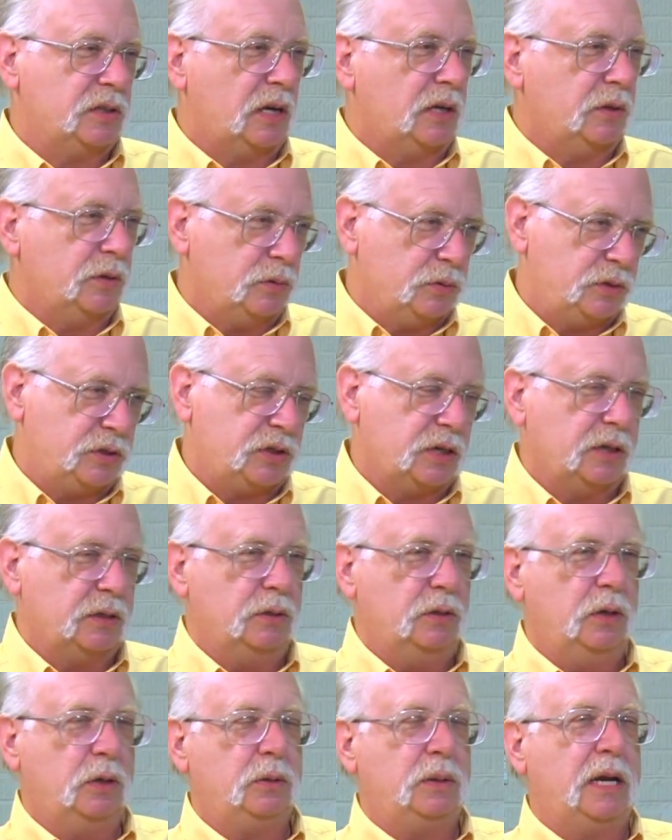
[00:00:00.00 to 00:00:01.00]
other
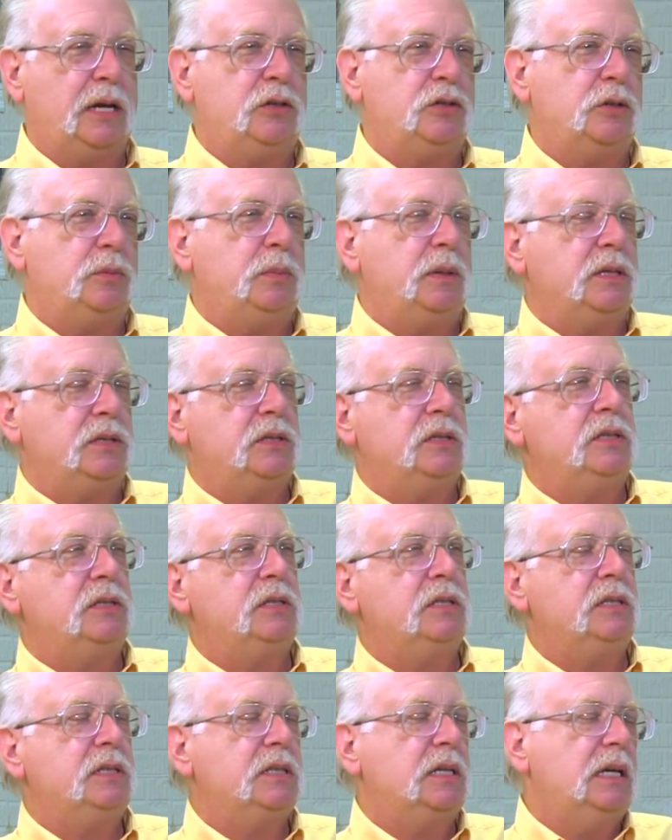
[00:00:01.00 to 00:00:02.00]
single location
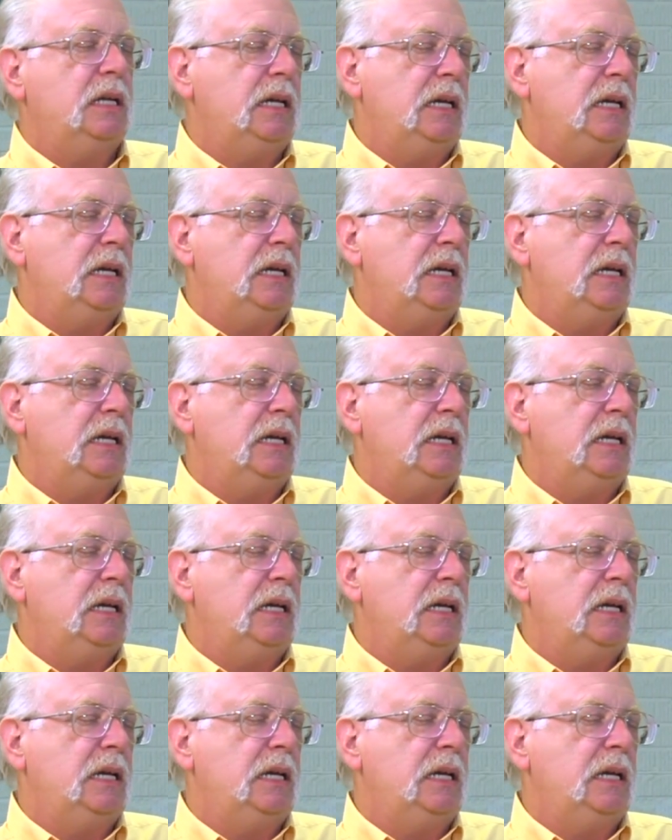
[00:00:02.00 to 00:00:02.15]
businesses.